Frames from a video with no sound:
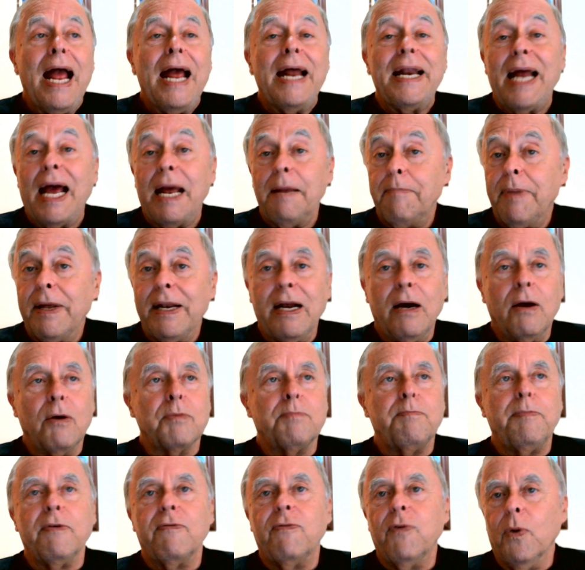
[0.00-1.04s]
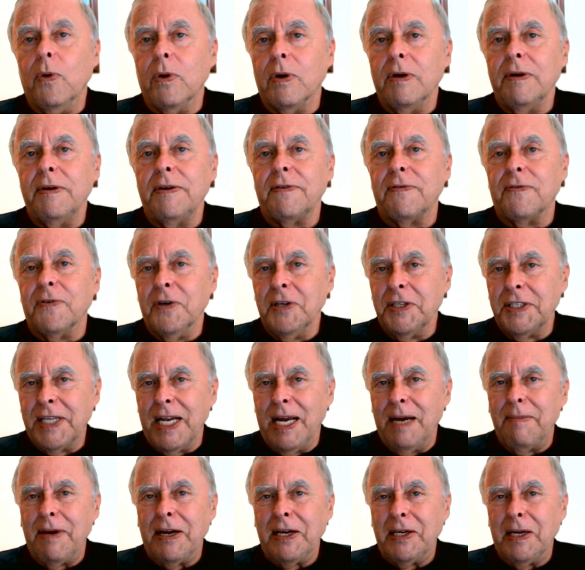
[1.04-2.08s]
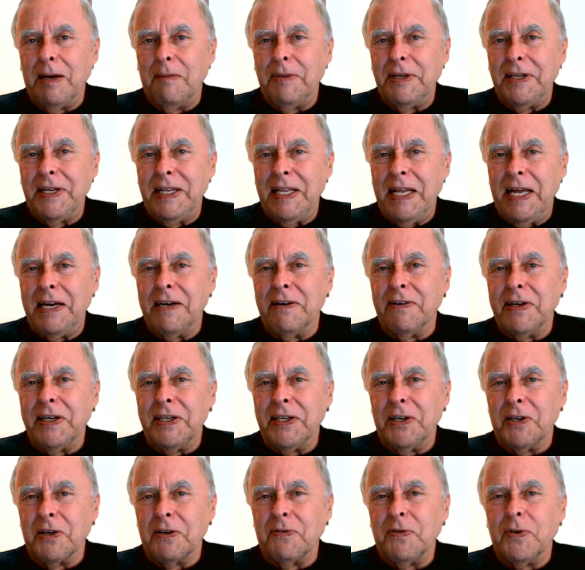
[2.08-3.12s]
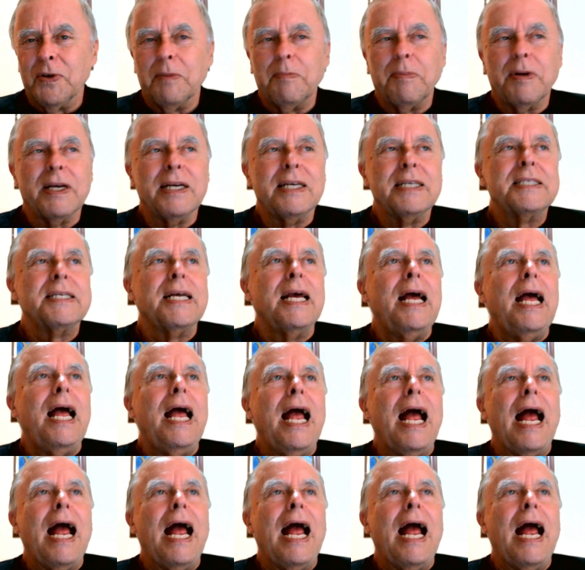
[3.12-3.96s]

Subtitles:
And I'd been out before, the first time I'd come into that area to look for a place,